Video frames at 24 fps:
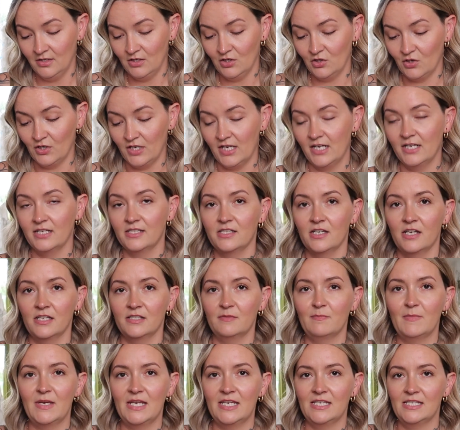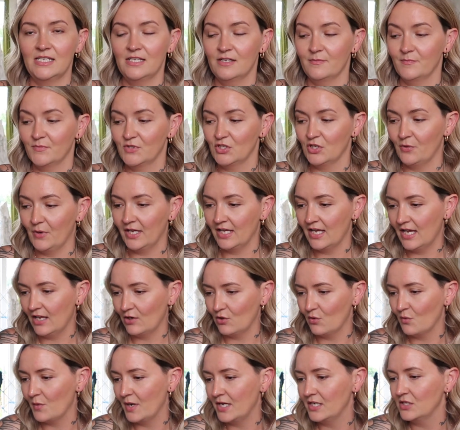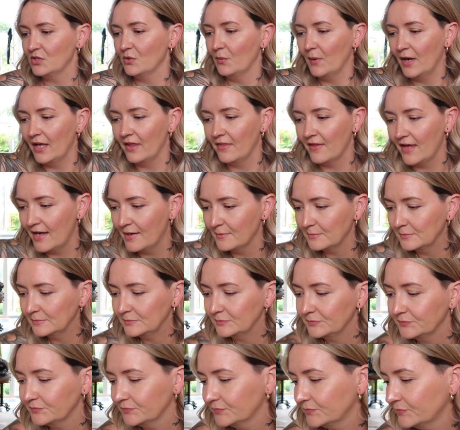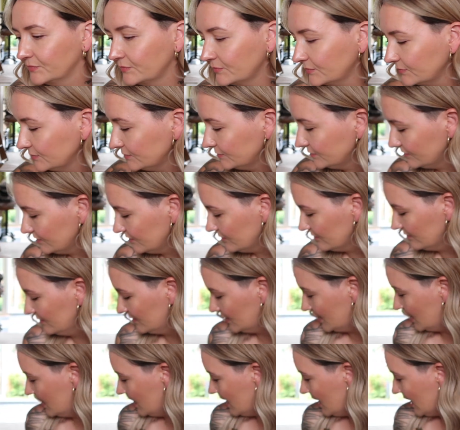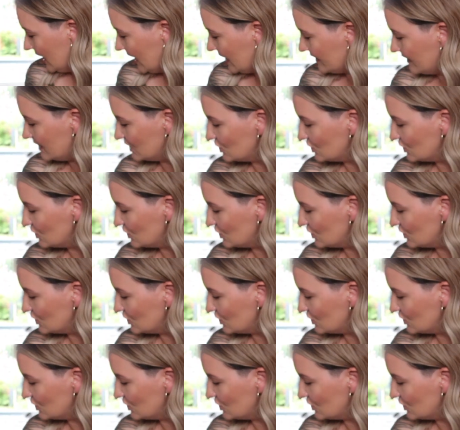got it in a size medium, so I cannot wait to wear that. And